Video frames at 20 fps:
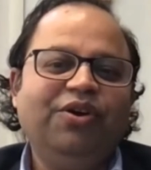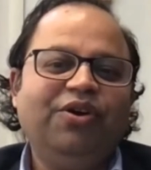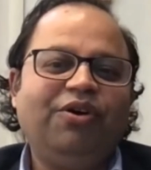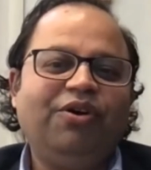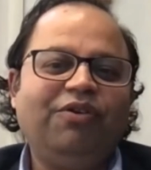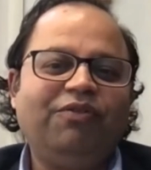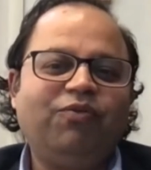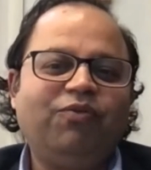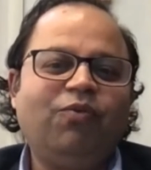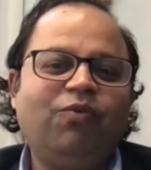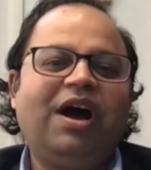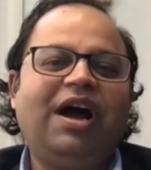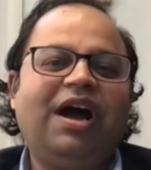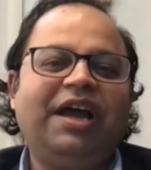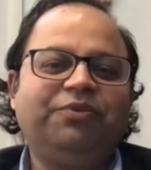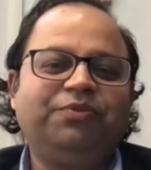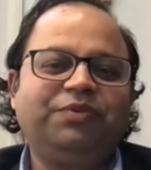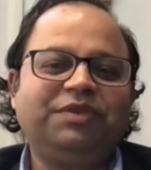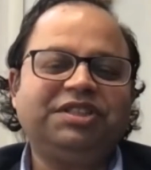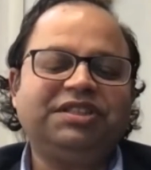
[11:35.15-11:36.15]
of why
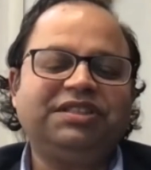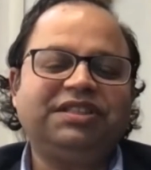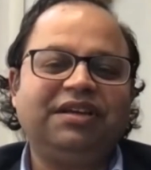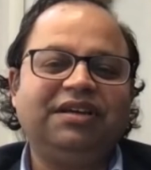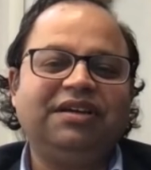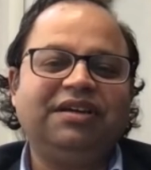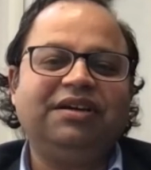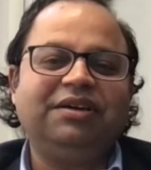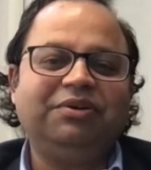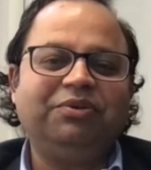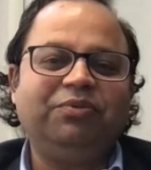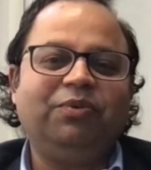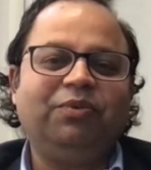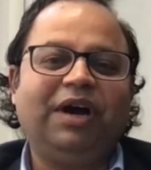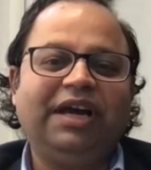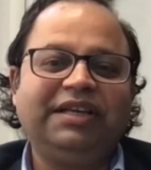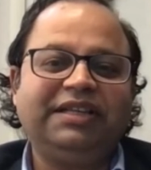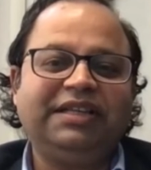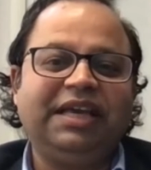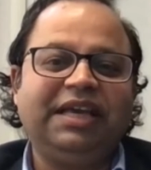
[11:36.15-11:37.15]
it was uh, why
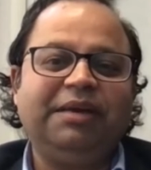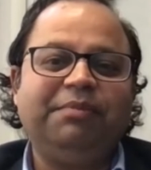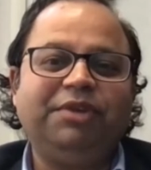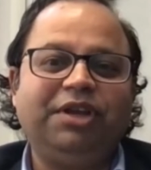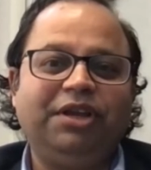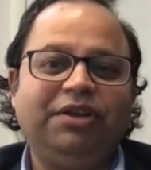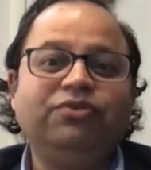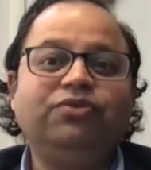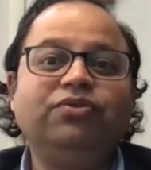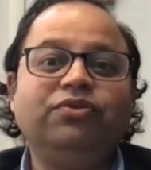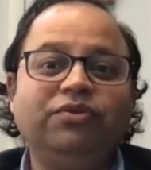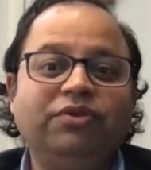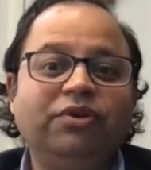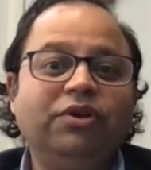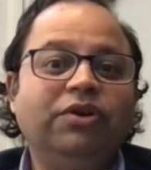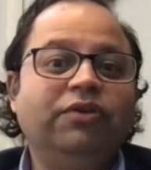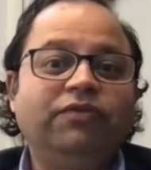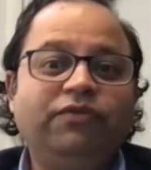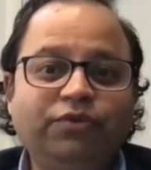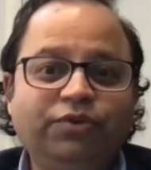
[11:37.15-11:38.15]
it came into
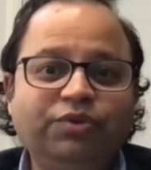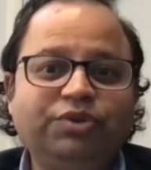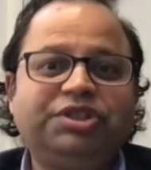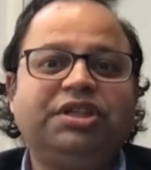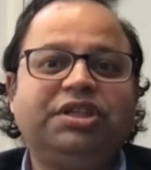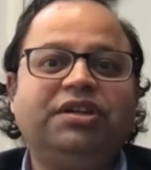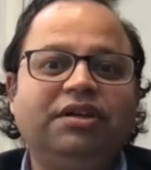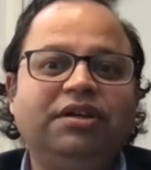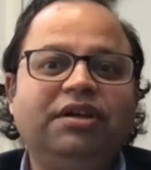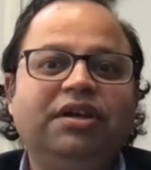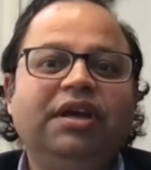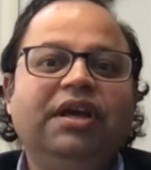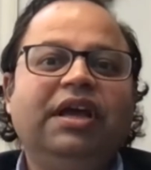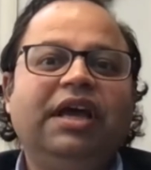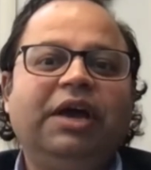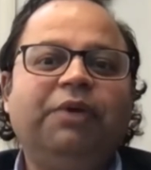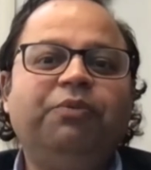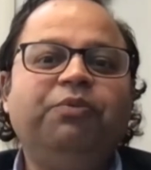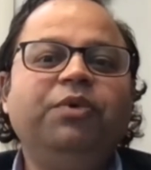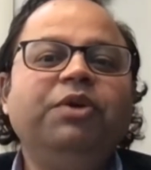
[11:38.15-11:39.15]
fruition
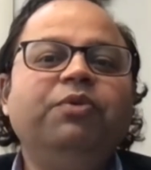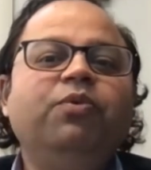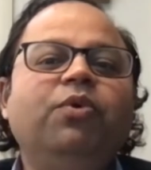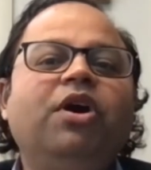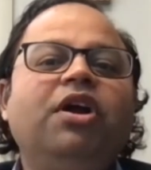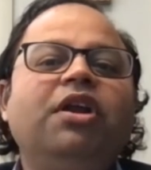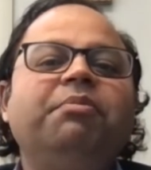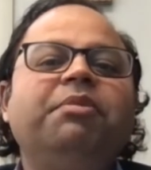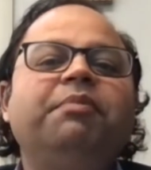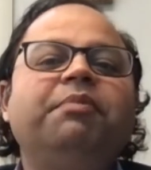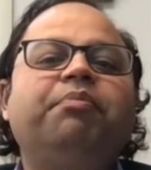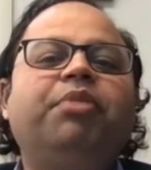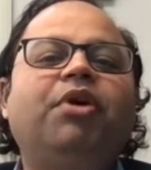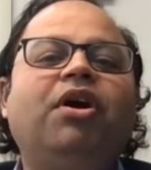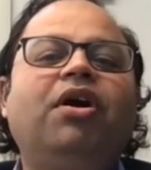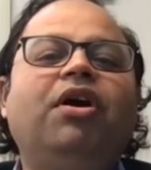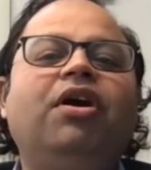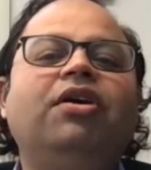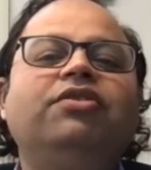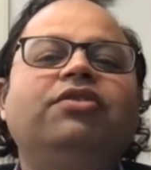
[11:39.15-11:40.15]
and we want to be
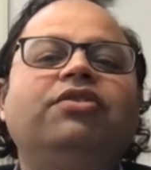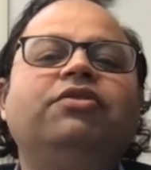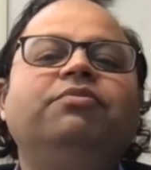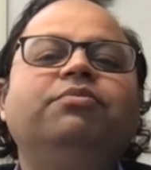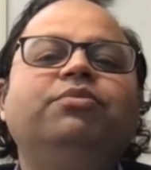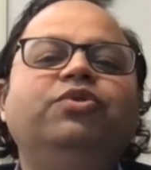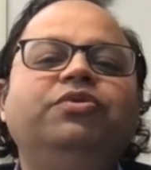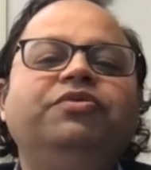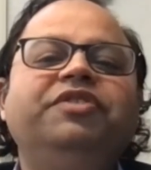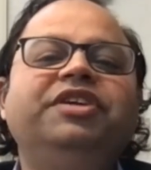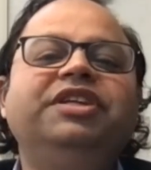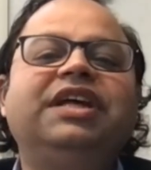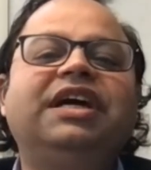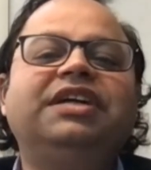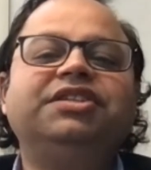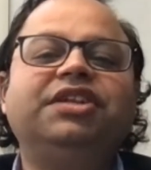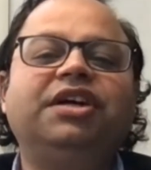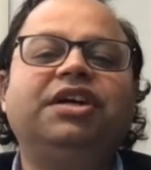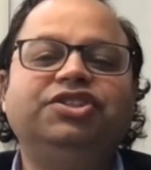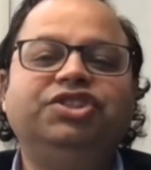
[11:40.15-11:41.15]
part of moving
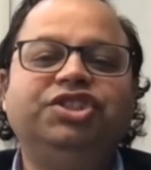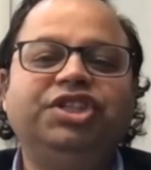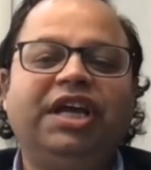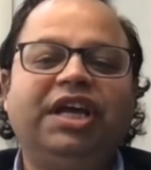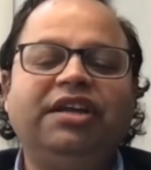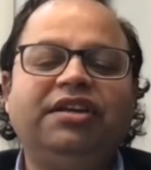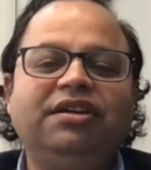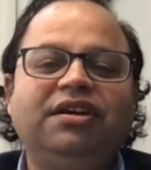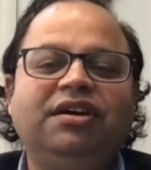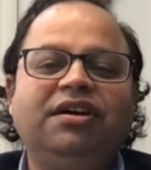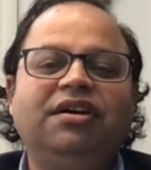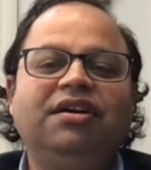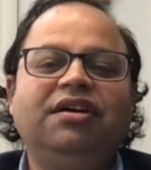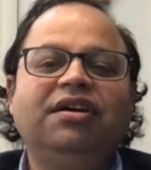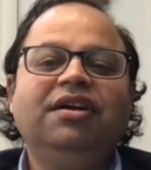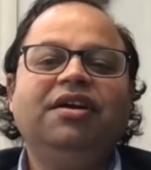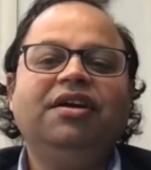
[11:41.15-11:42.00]
that agenda